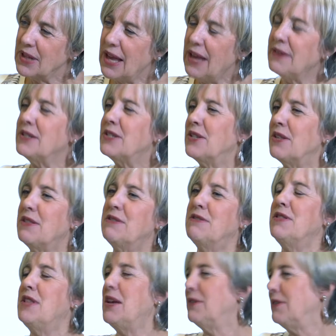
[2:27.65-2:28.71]
And
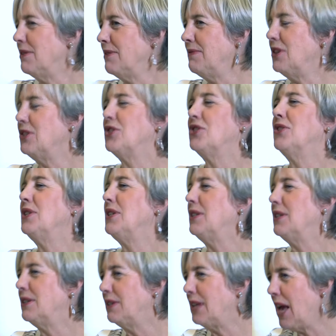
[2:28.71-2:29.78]
then eventually
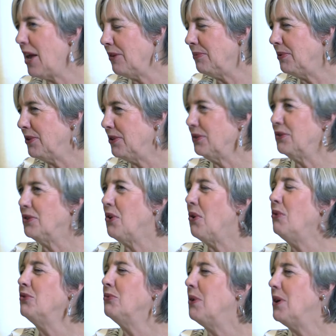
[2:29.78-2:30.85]
the caterpillar, the
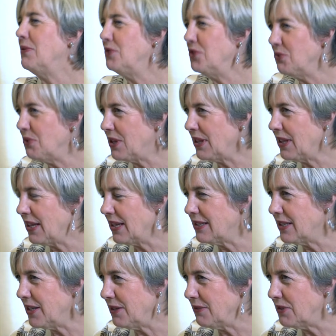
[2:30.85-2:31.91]
old way of doing
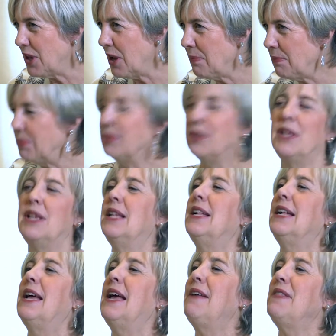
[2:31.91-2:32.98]
things, gives up.
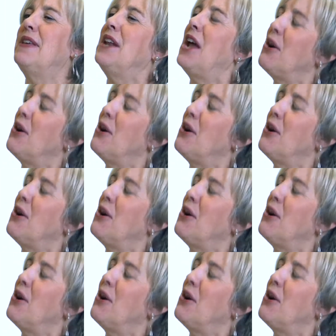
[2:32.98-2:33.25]
And then